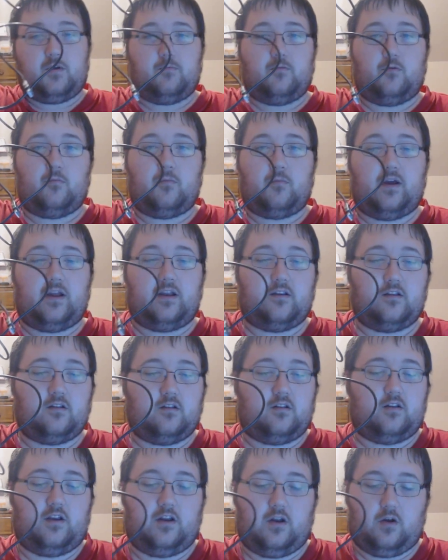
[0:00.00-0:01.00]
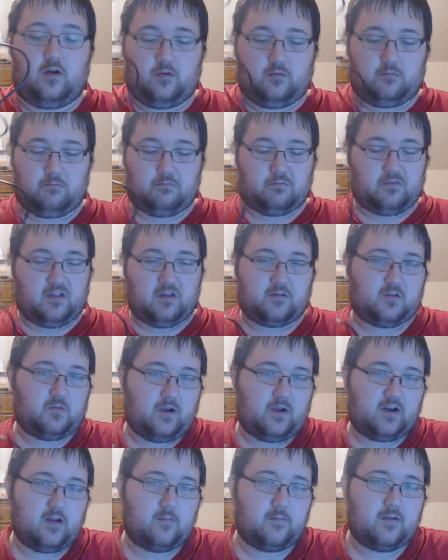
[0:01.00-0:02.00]
people might, this
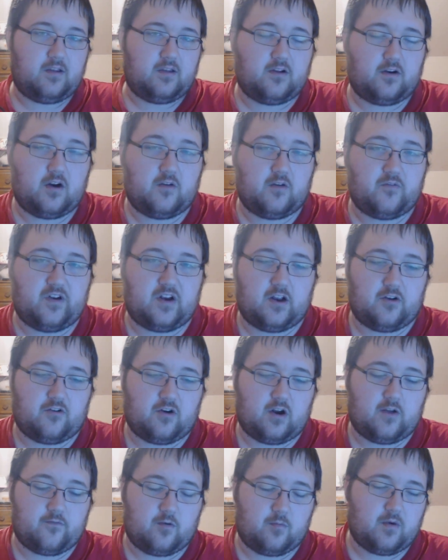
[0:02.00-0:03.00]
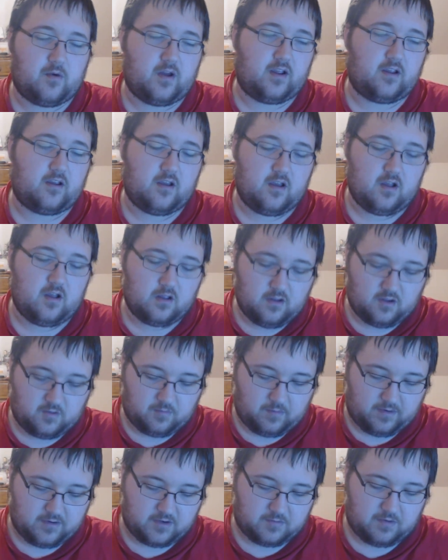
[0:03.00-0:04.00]
might not be their everyday driver mic.
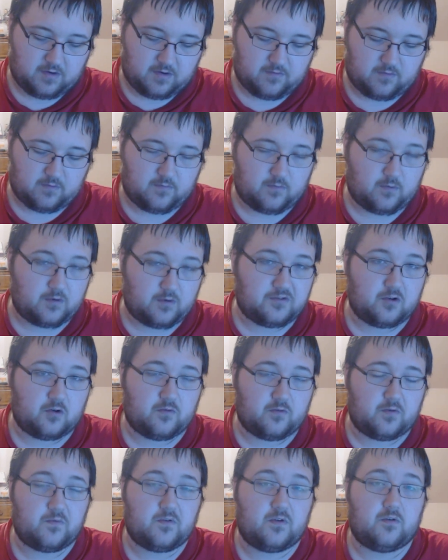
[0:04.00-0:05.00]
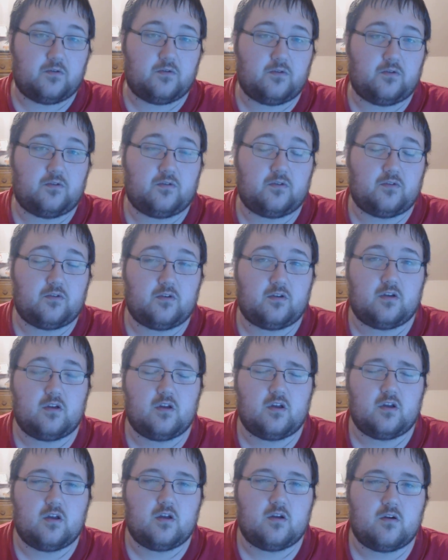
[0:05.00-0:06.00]
This might just be for voiceover views,
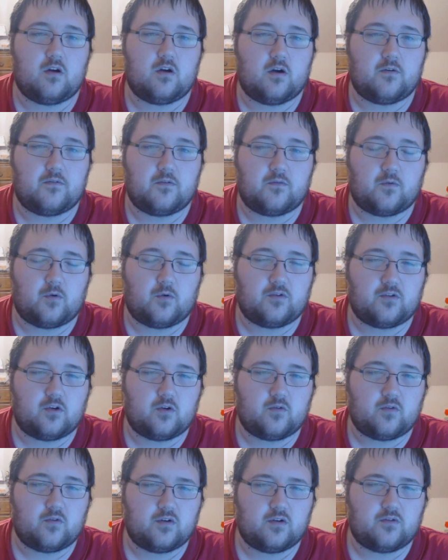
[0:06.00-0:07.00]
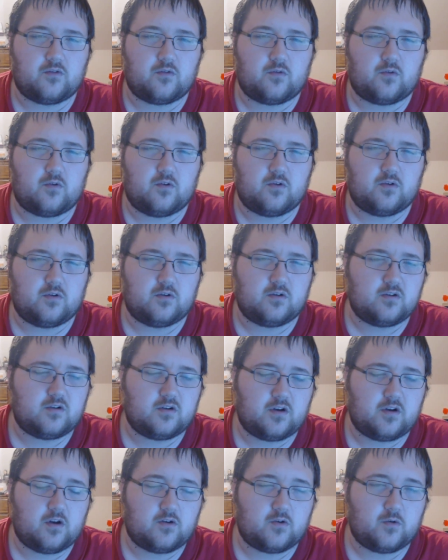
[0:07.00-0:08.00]
for voiceovers, or
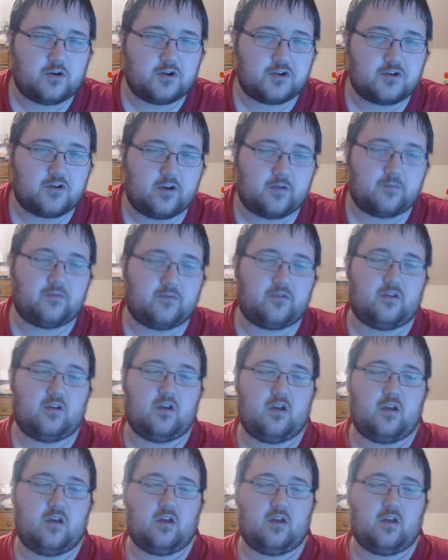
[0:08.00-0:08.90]
Twitter streams,